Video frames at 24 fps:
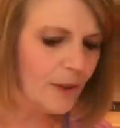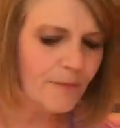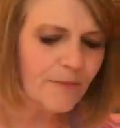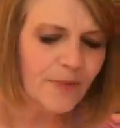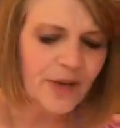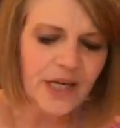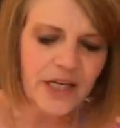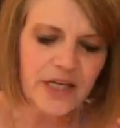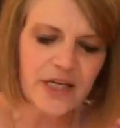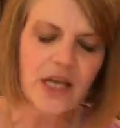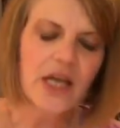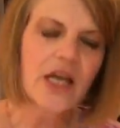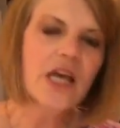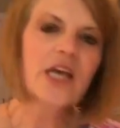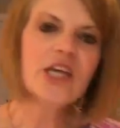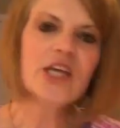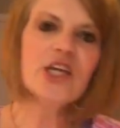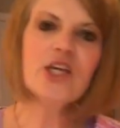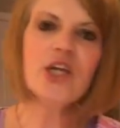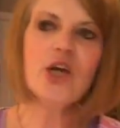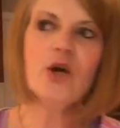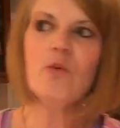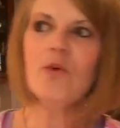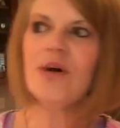But
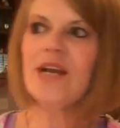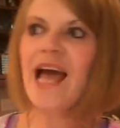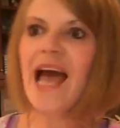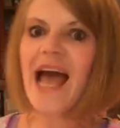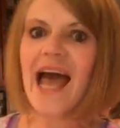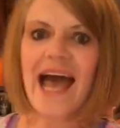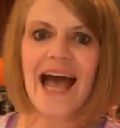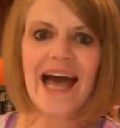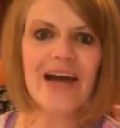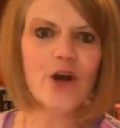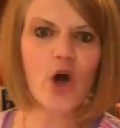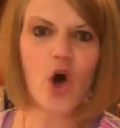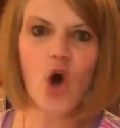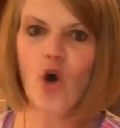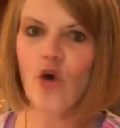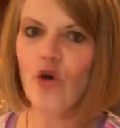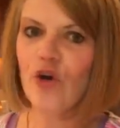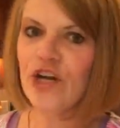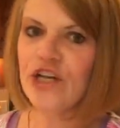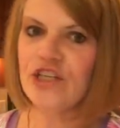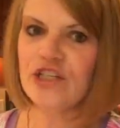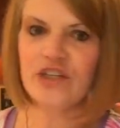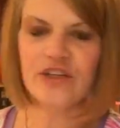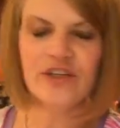you don't want
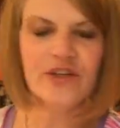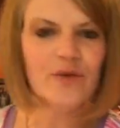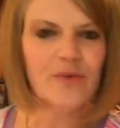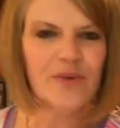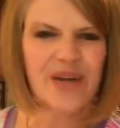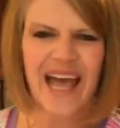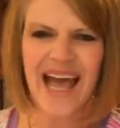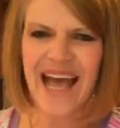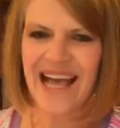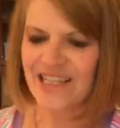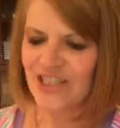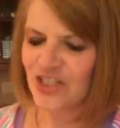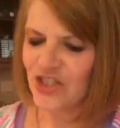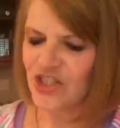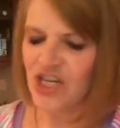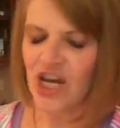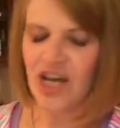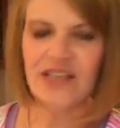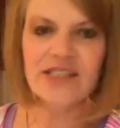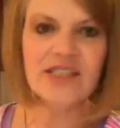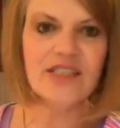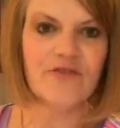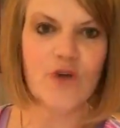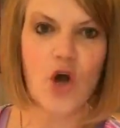to add
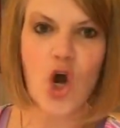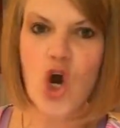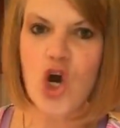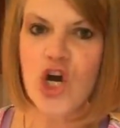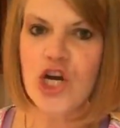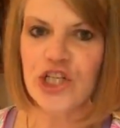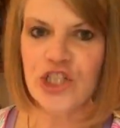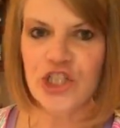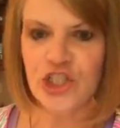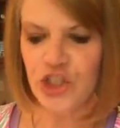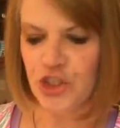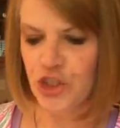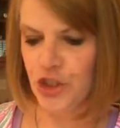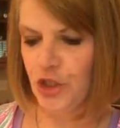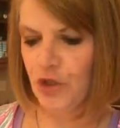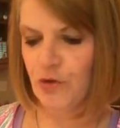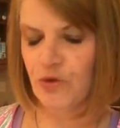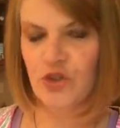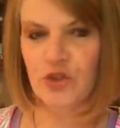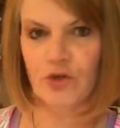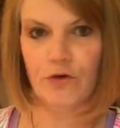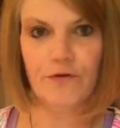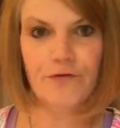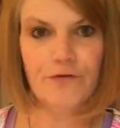tons of orange
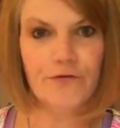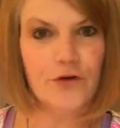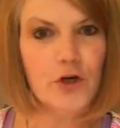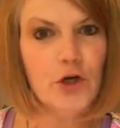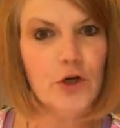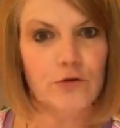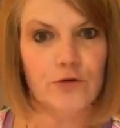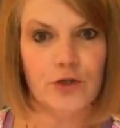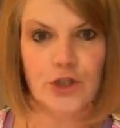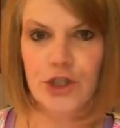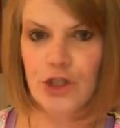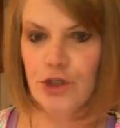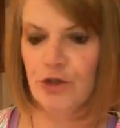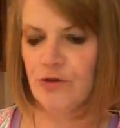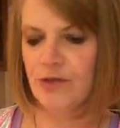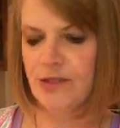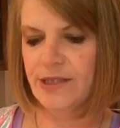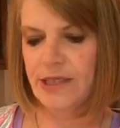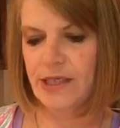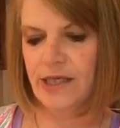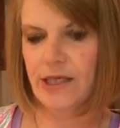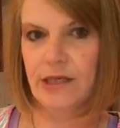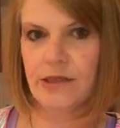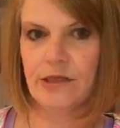juice or fruit
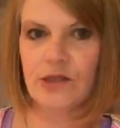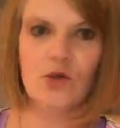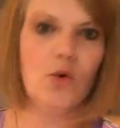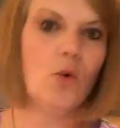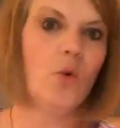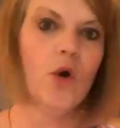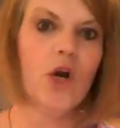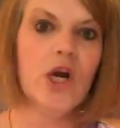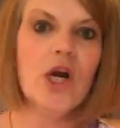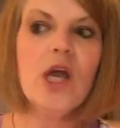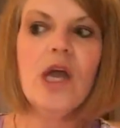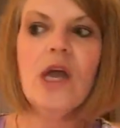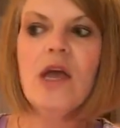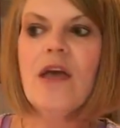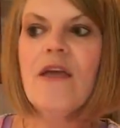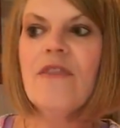juices or